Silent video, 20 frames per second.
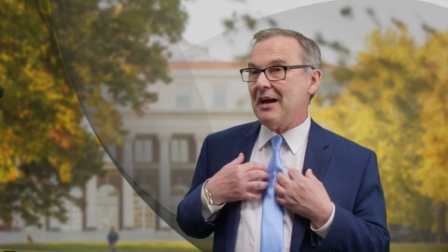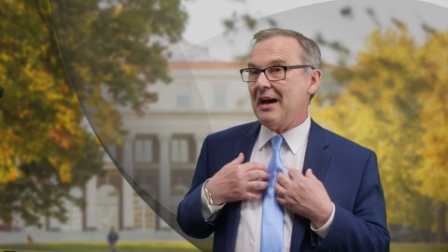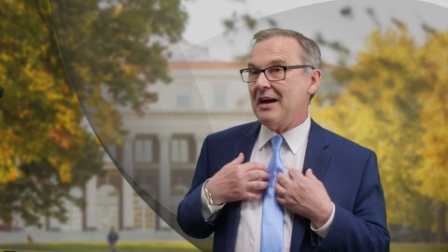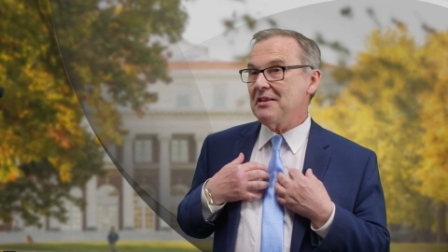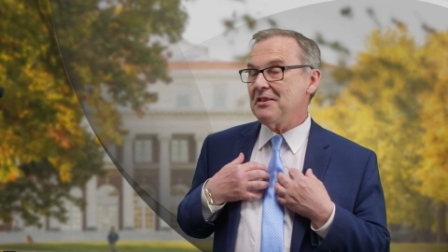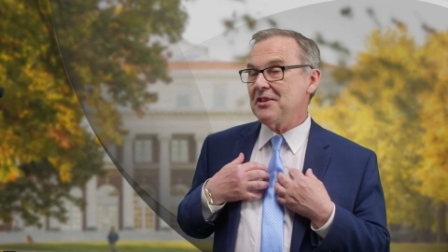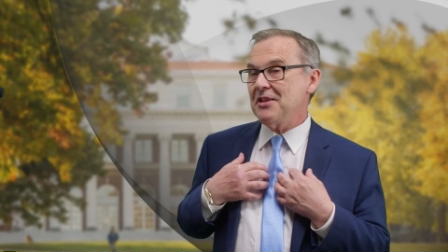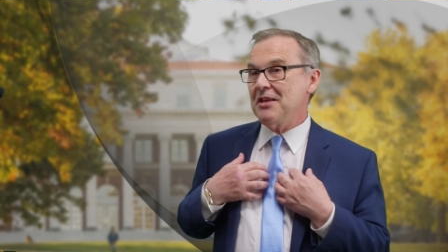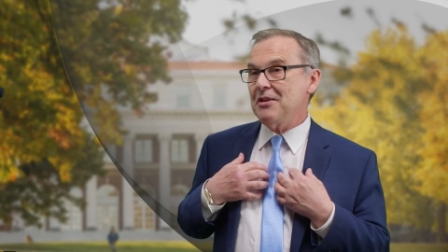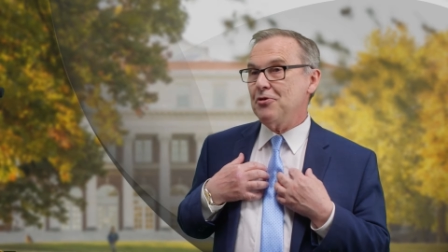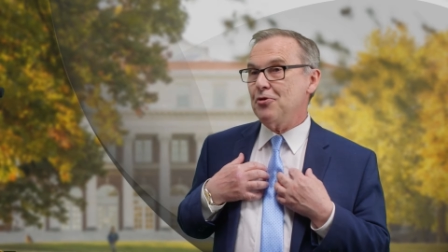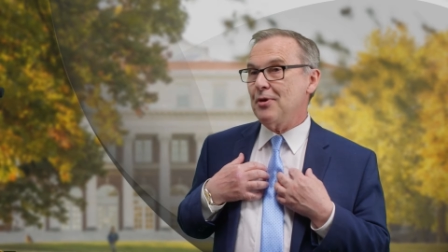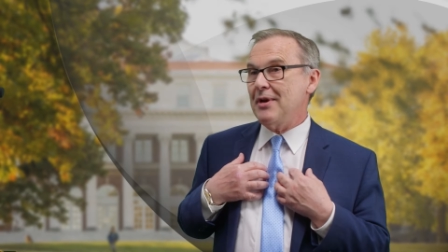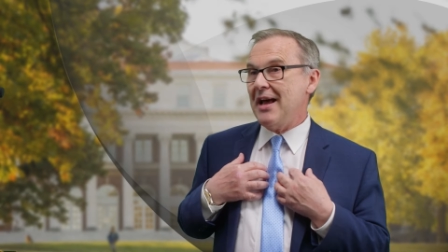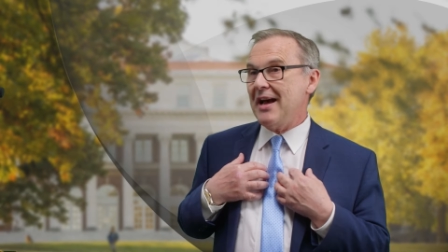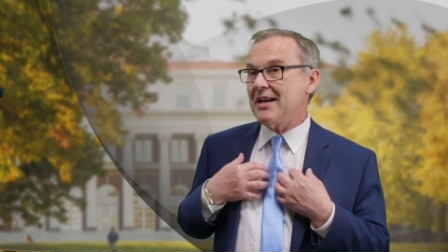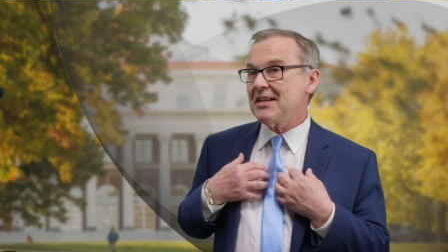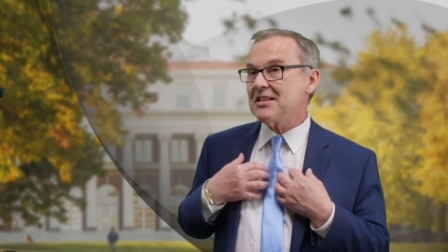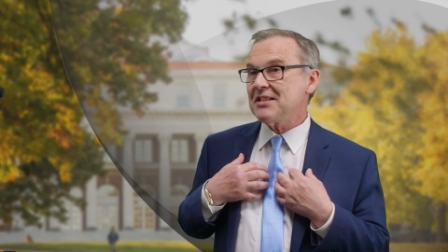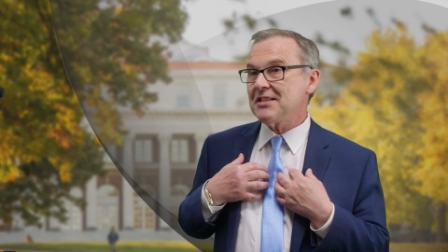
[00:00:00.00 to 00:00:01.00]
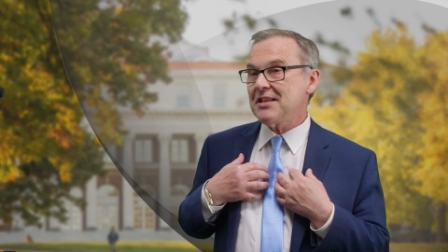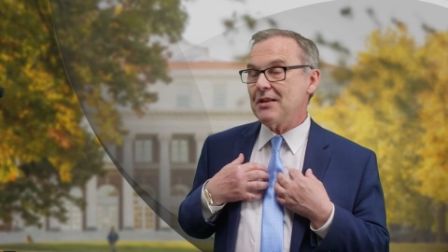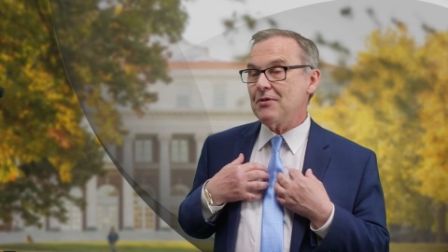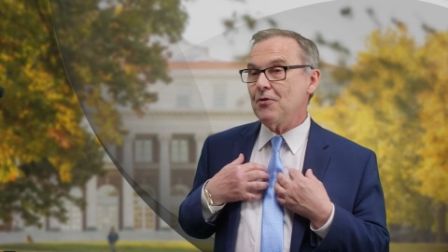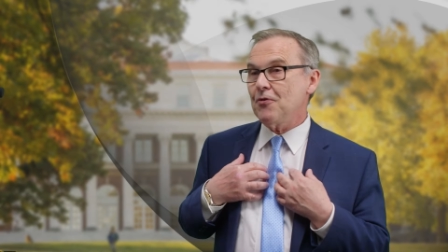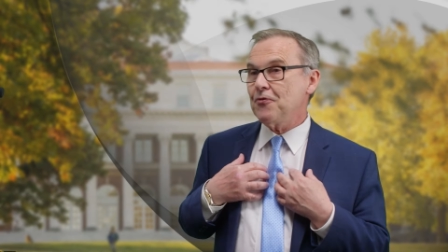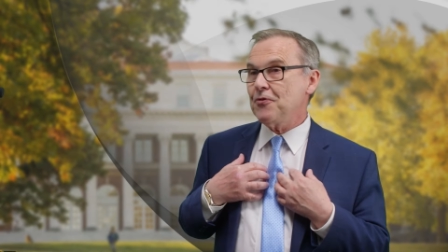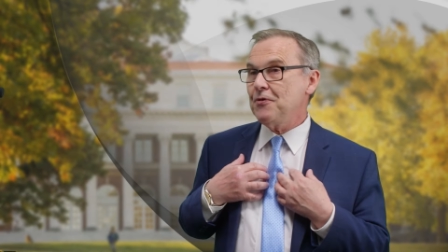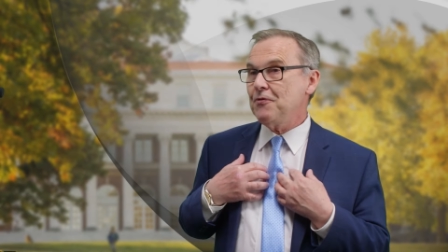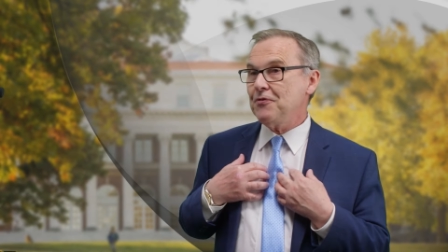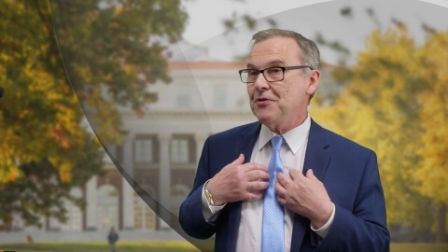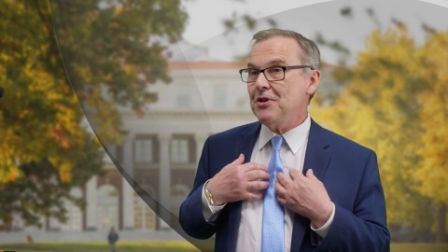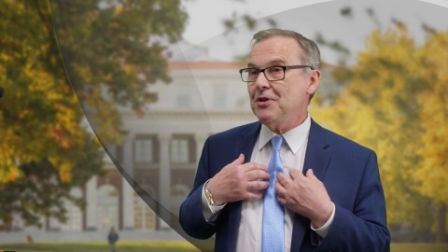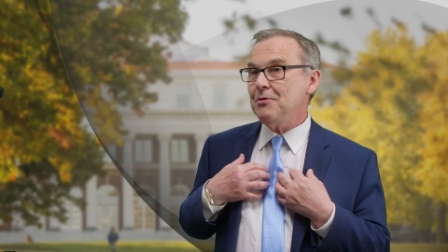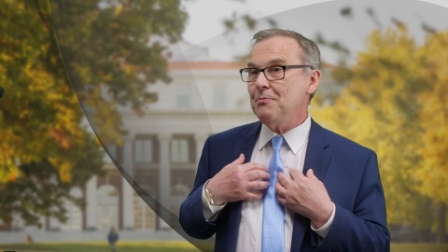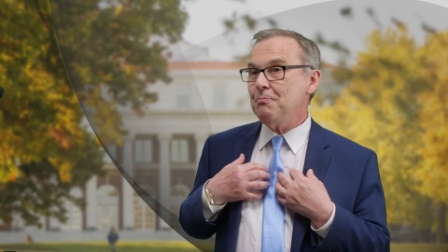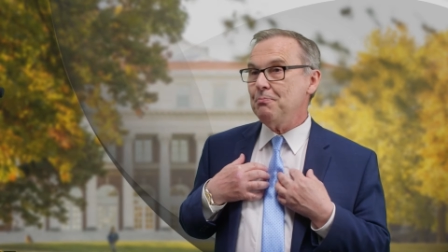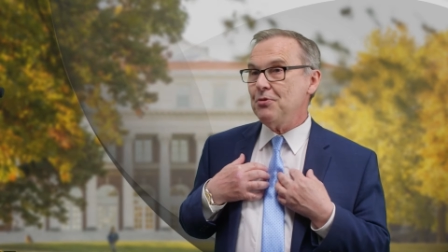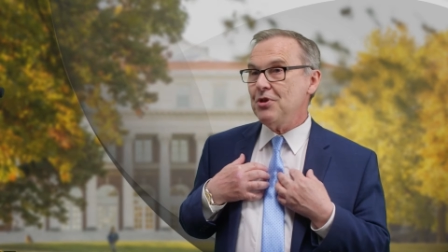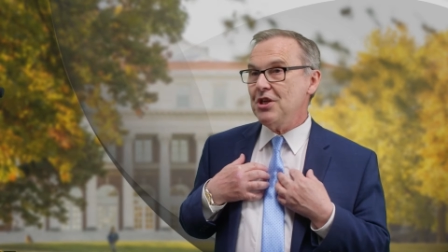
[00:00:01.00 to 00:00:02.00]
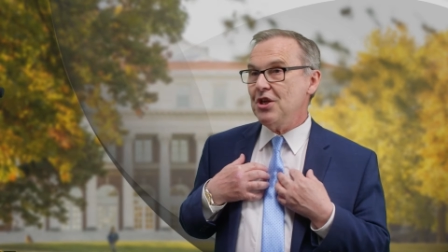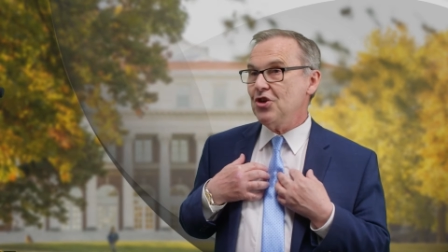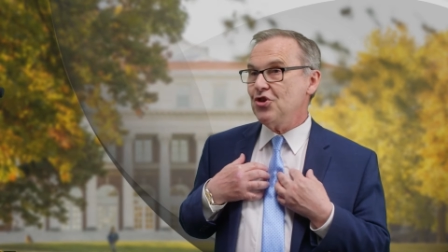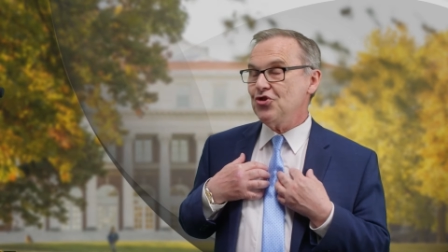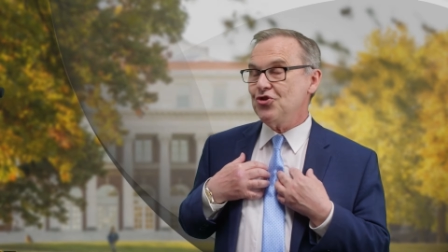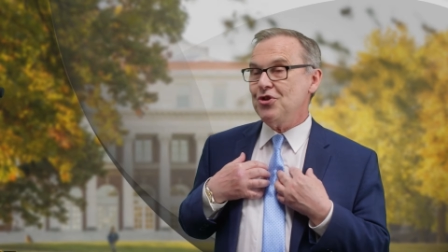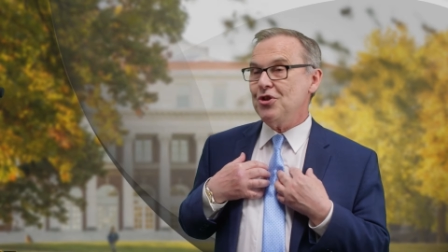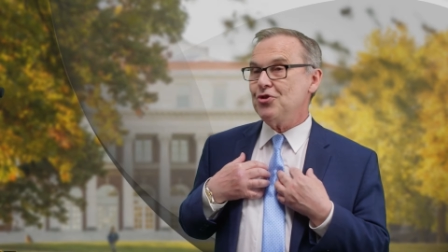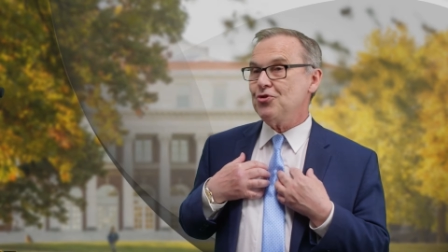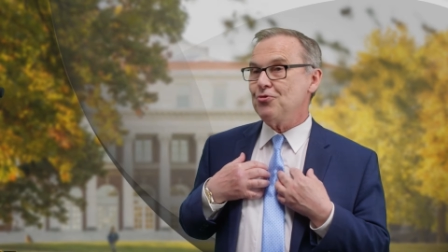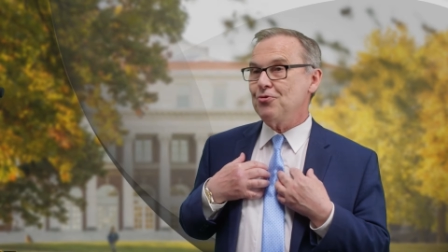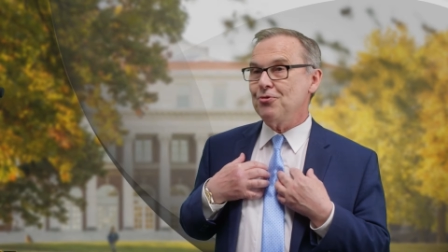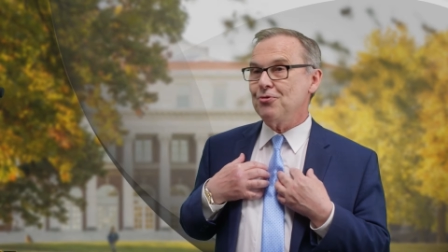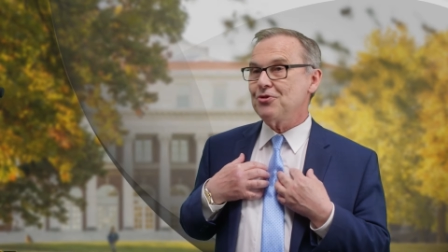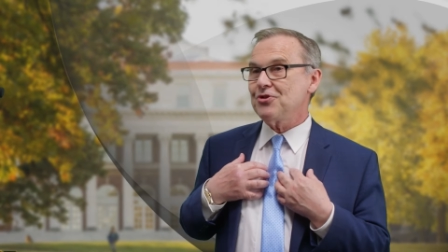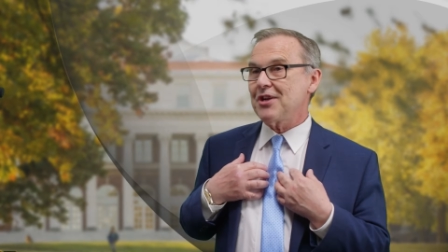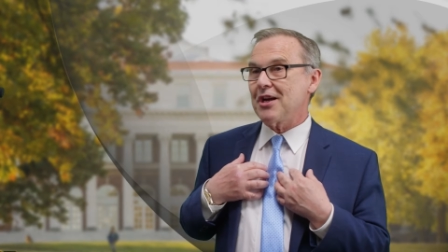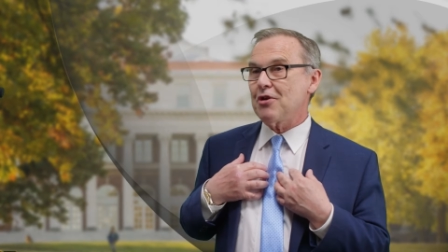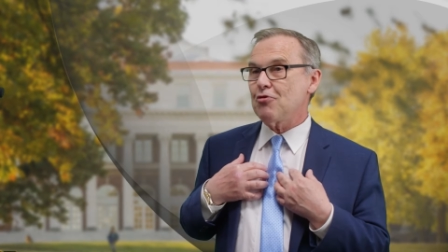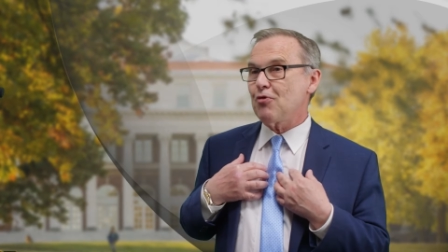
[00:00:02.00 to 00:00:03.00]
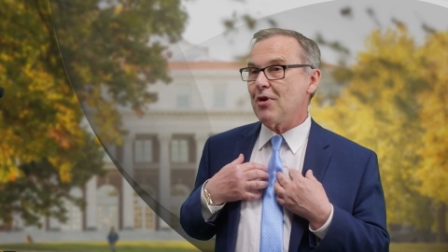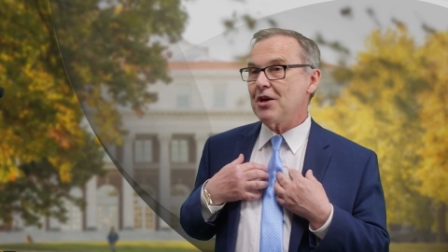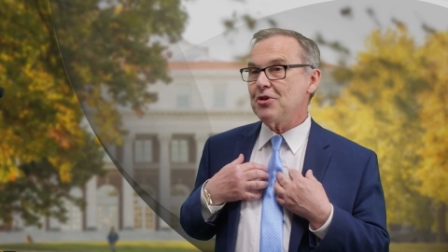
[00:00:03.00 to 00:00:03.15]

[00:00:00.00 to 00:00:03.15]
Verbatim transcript: I think the last 10 or 15 PhD students I